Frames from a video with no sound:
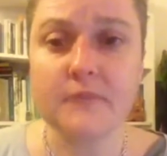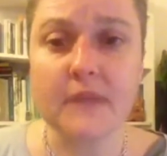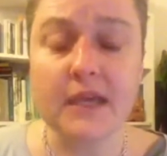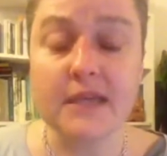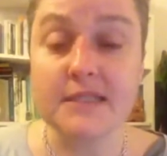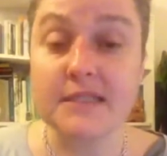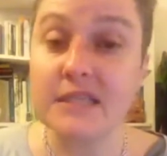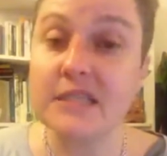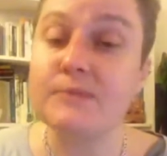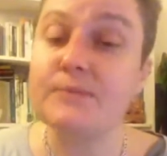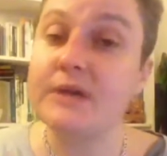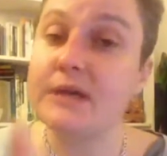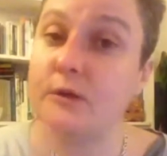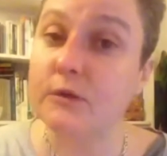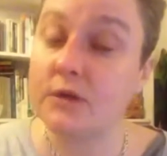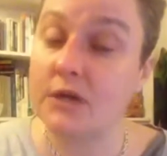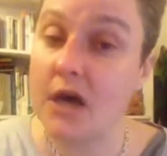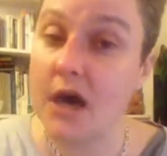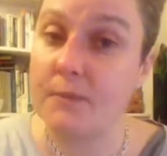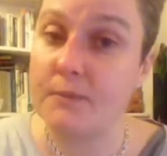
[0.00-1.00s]
She's been
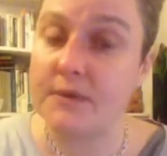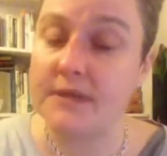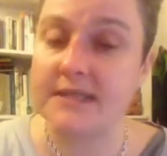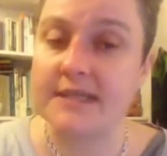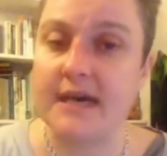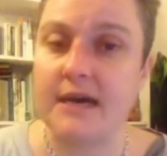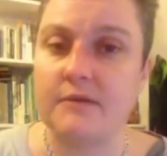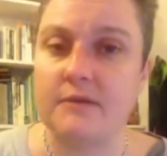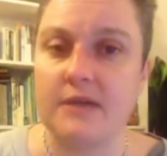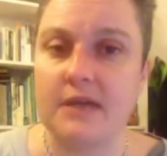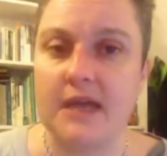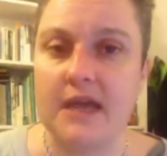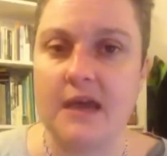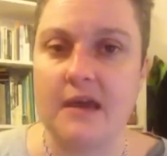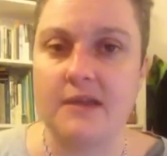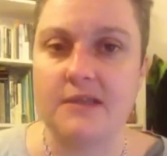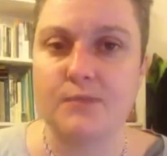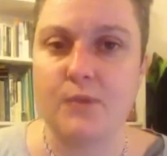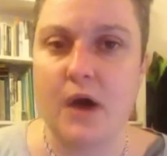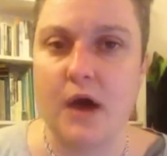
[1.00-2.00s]
on an up and down year
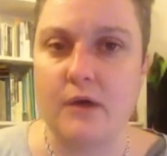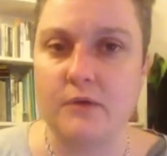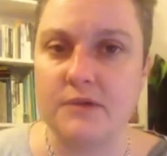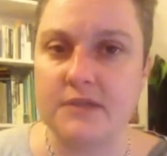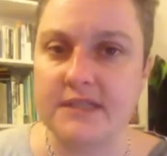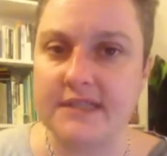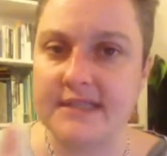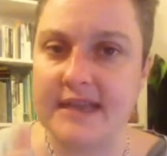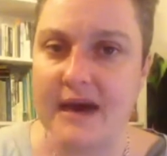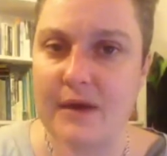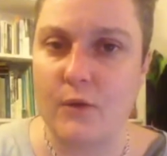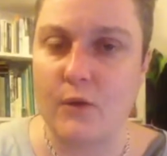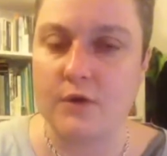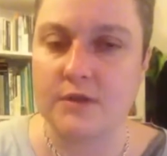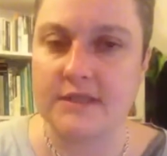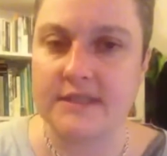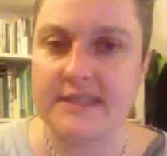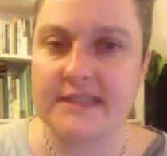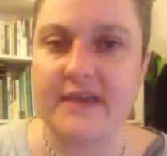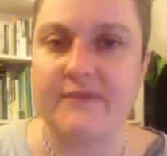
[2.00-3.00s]
as well, and she's now got
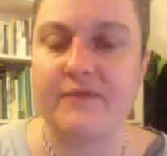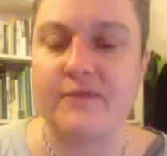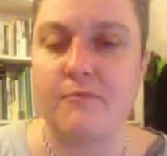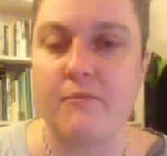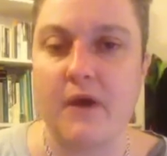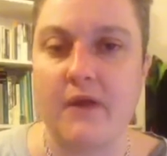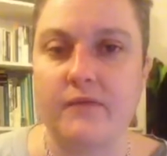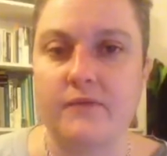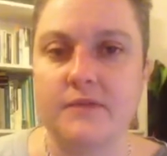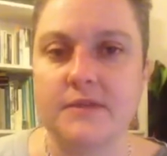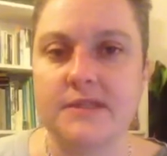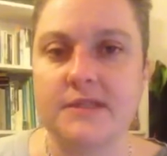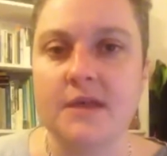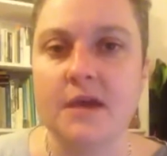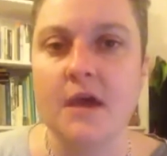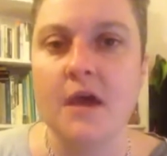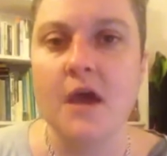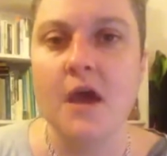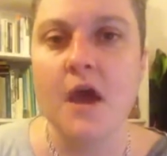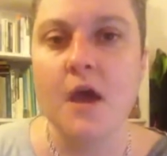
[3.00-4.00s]
to 7 months.
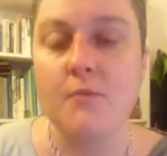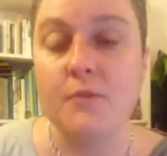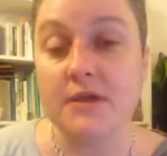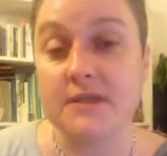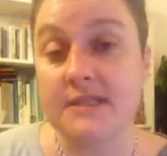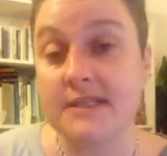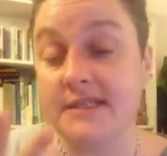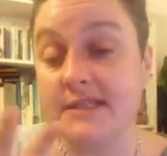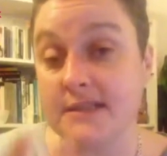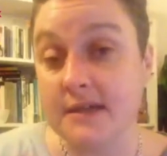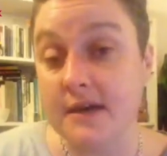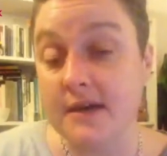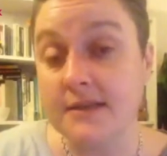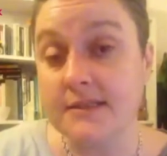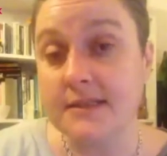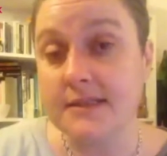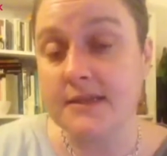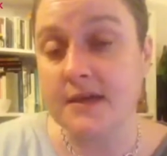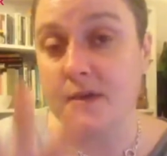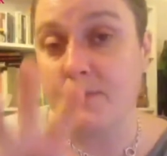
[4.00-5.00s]
But she
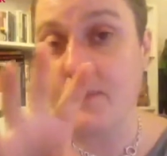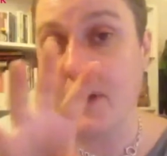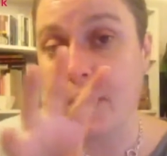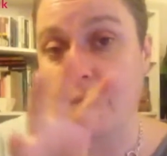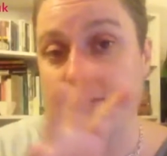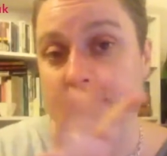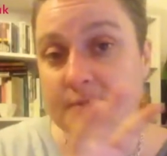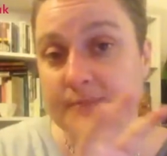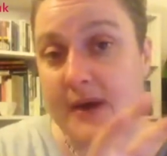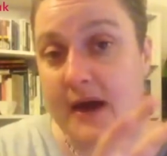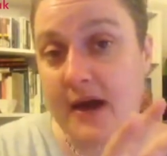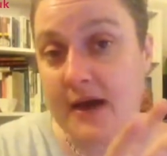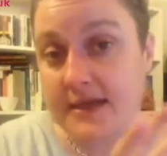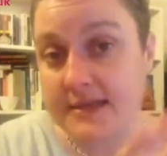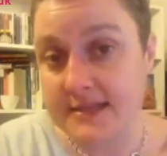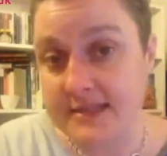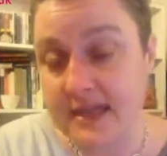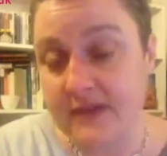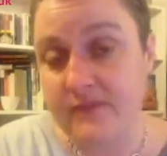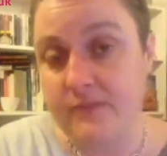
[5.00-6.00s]
started her post about her
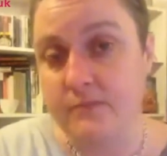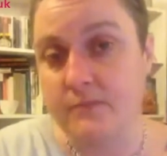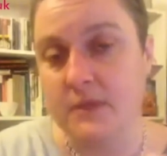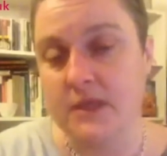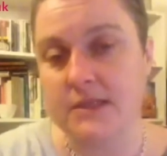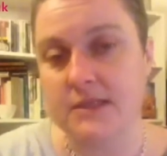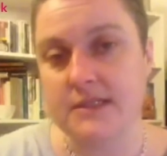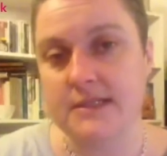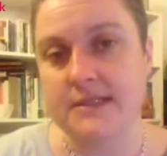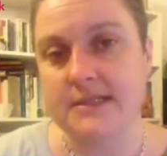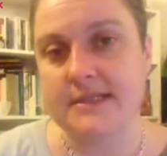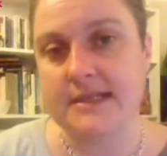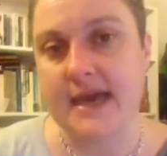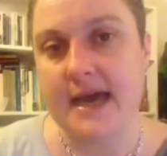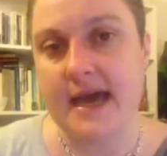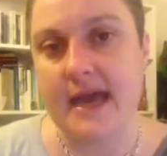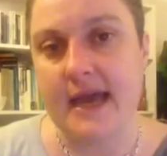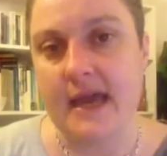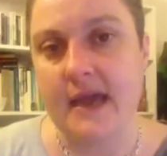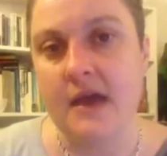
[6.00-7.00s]
7 months
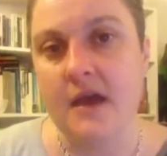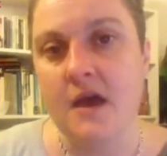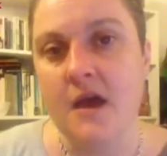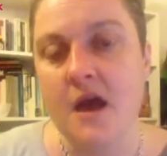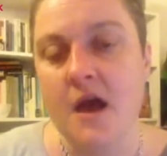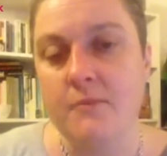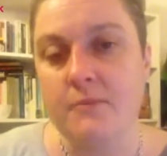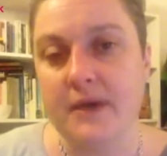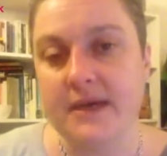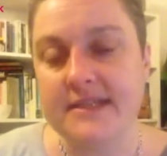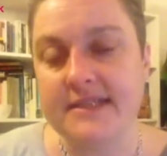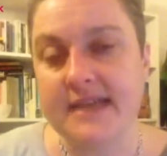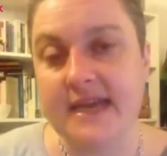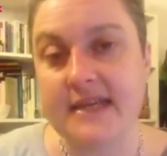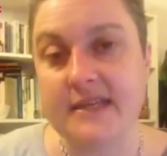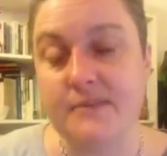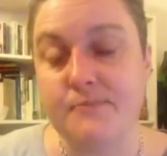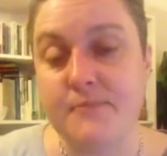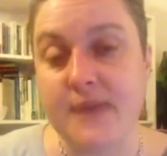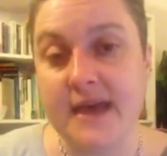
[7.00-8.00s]
today by saying
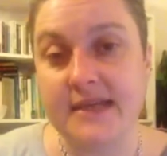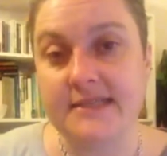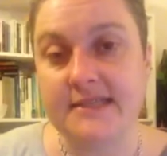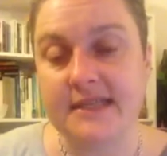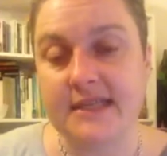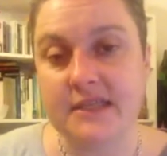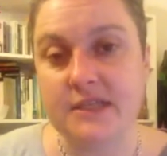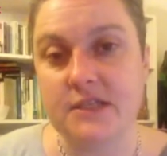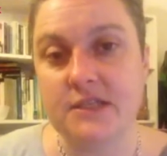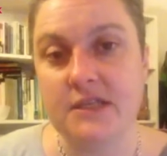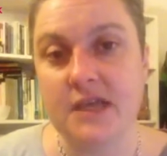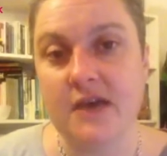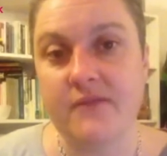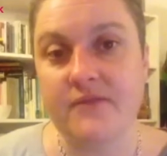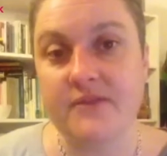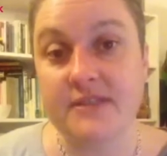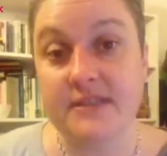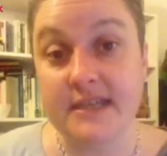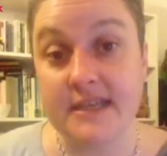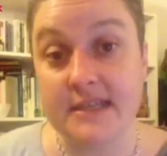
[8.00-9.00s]
the best thing she ever
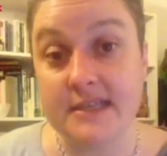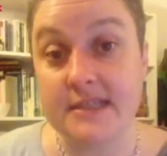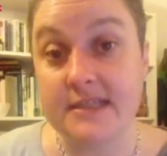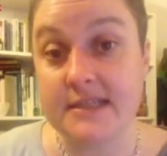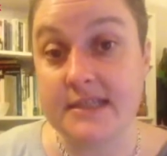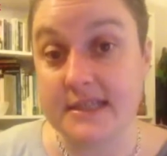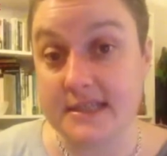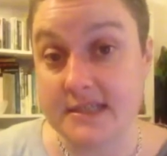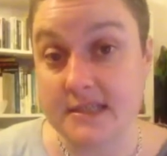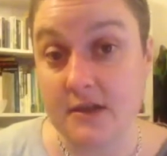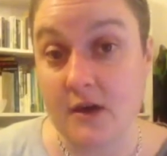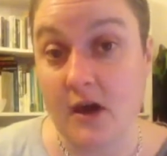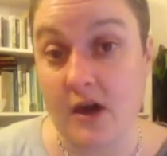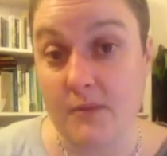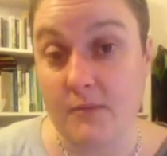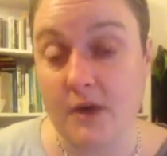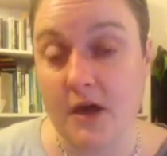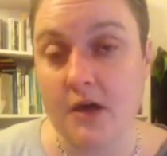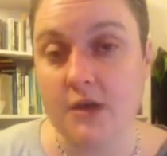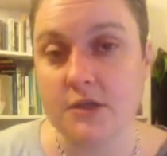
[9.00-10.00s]
did this
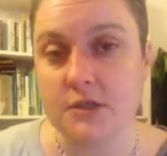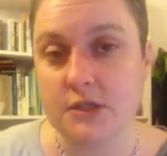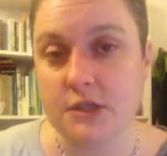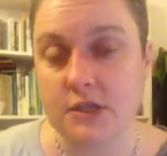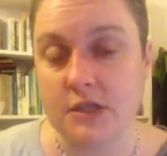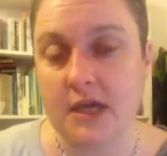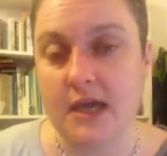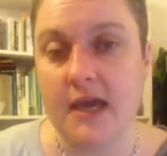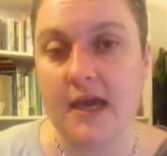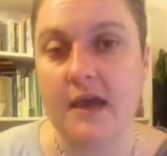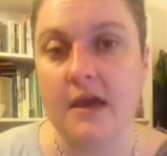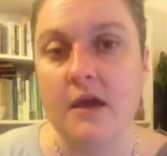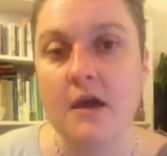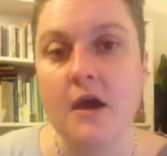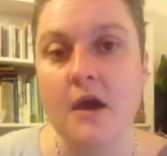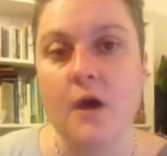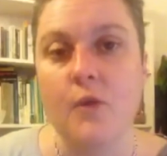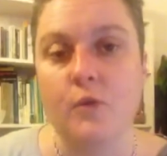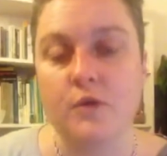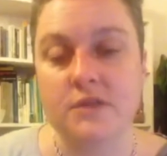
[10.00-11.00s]
time last year
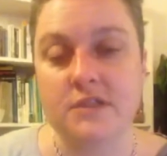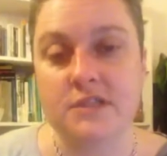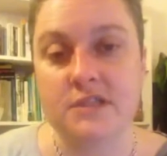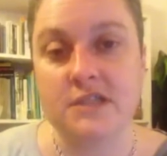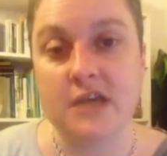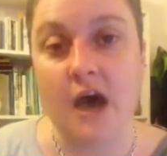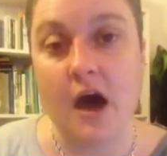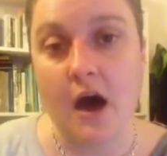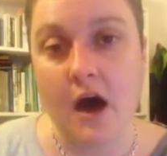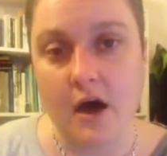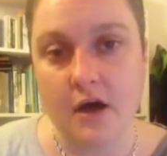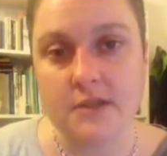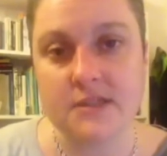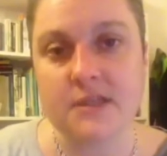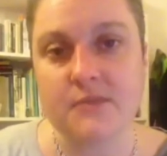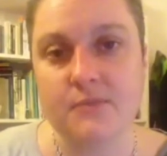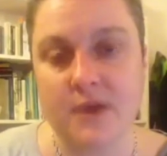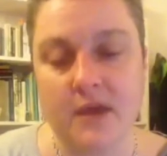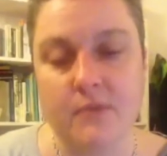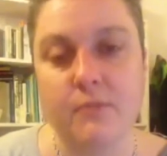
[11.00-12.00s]
was to
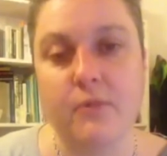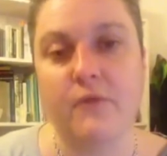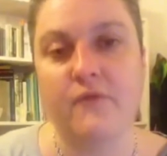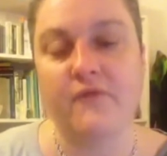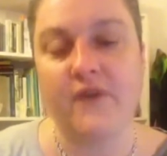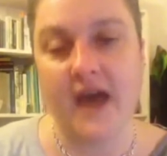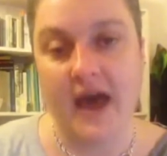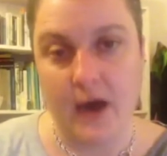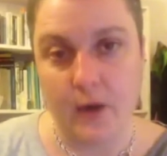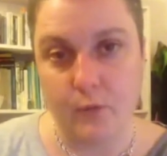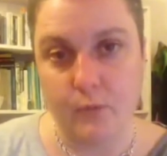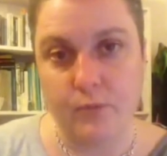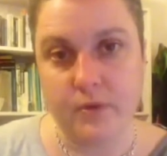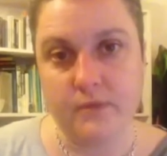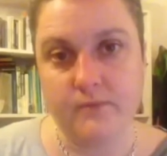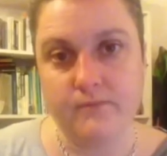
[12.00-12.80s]
ask people for help.